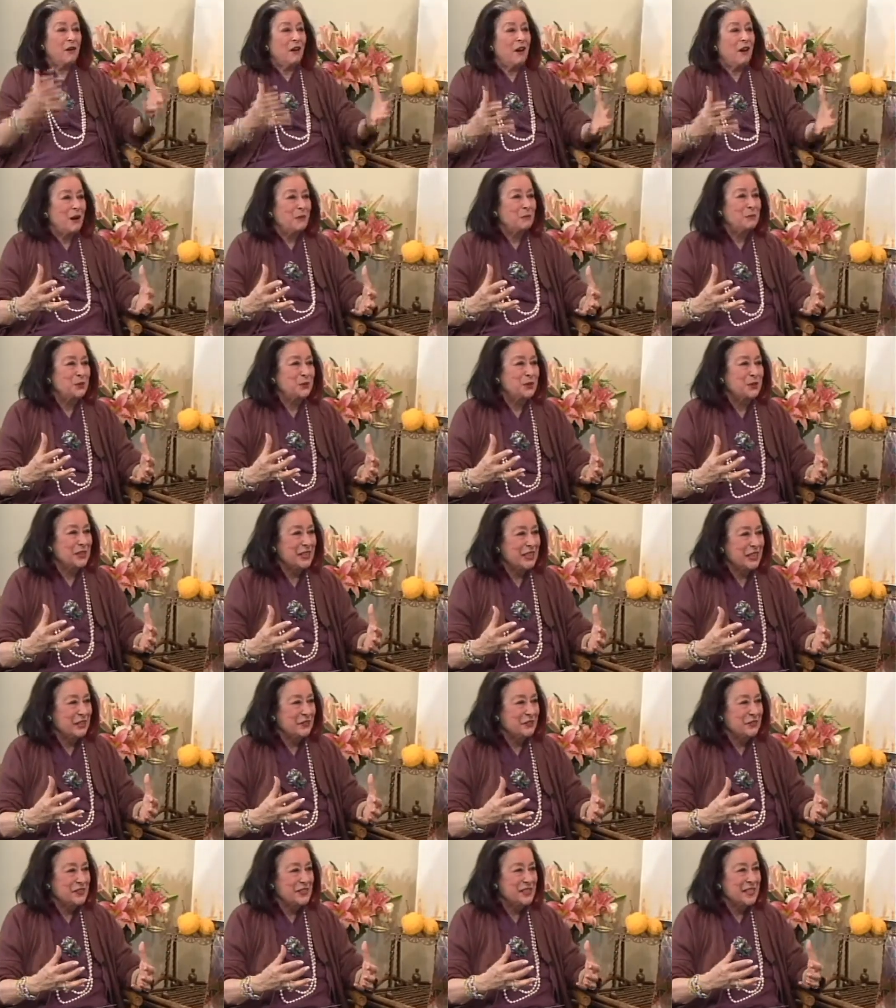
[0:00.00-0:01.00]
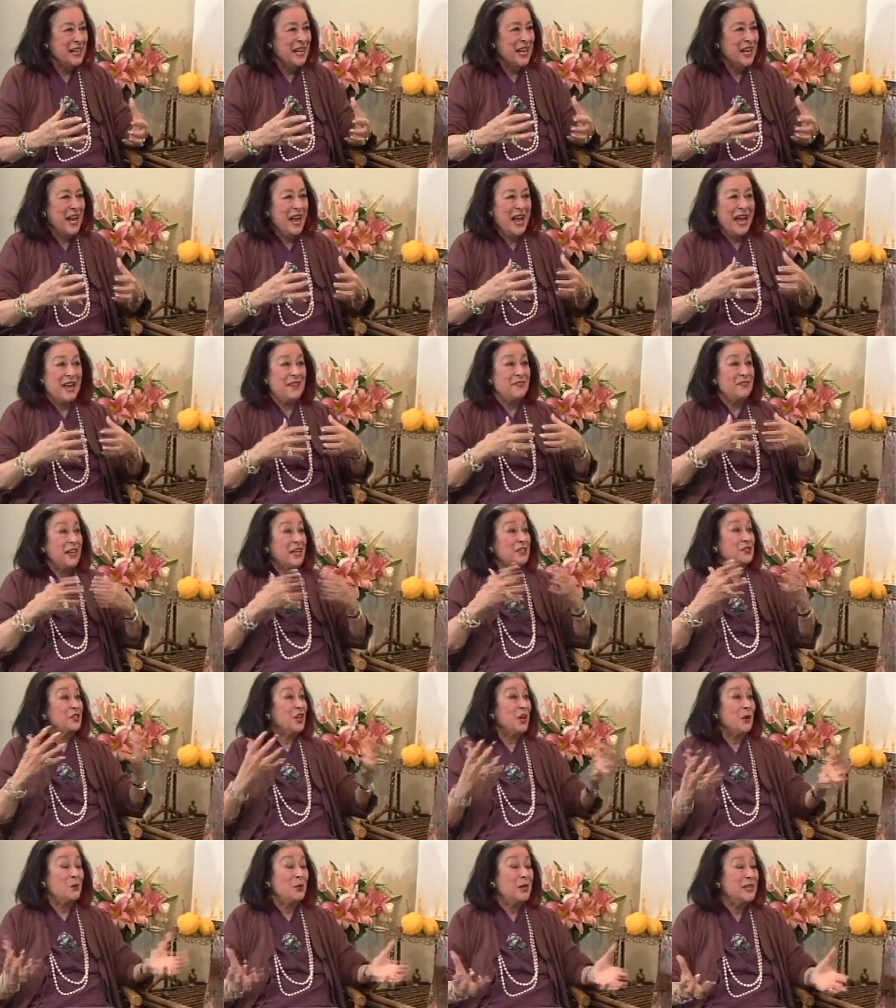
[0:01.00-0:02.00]
are our beliefs and
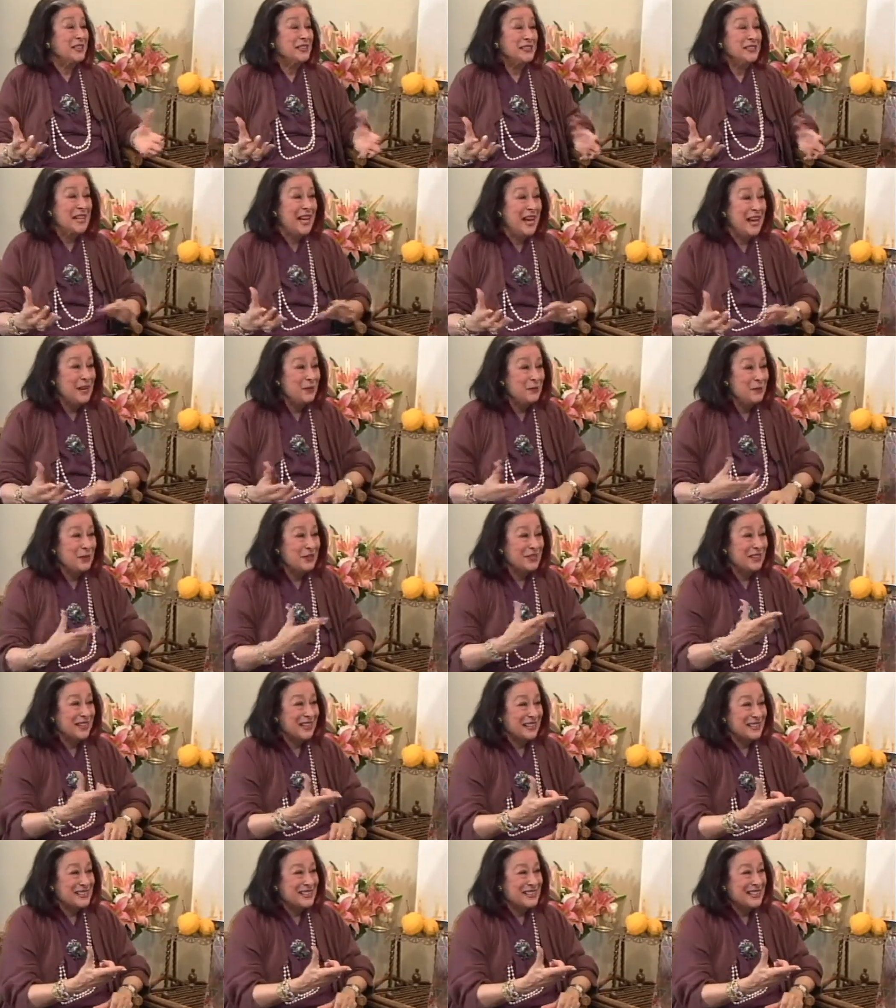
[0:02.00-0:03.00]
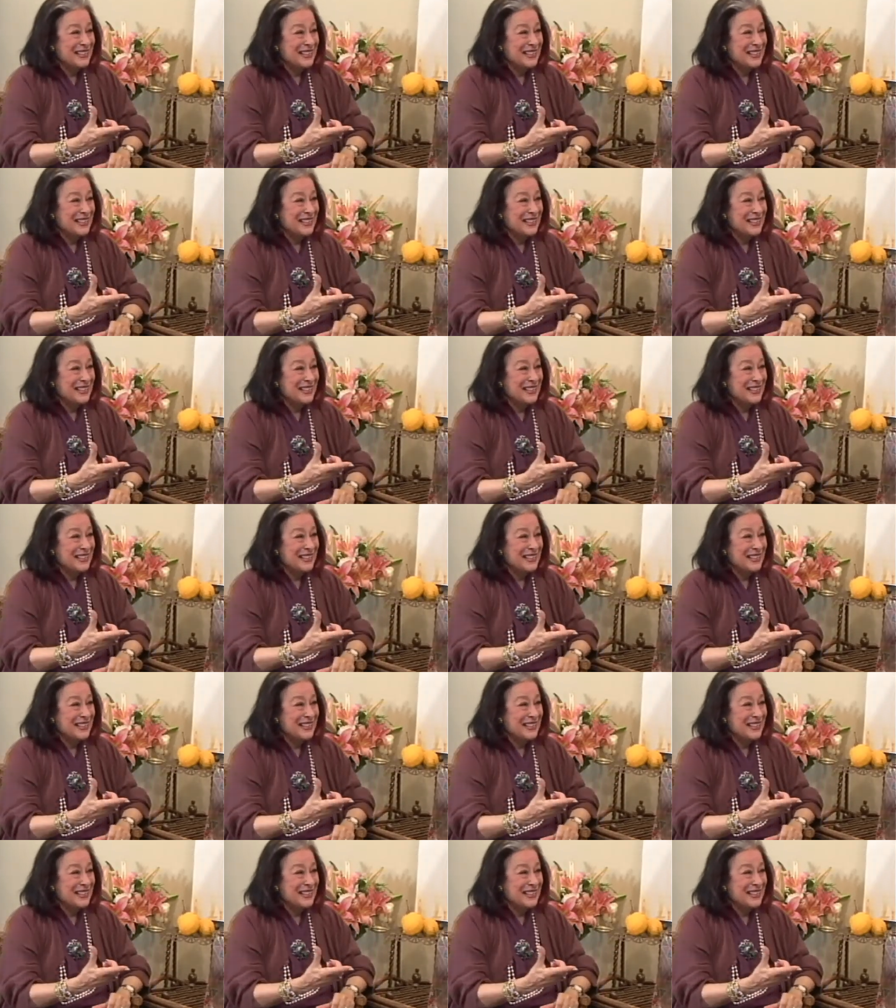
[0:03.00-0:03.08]
that's all we can take with us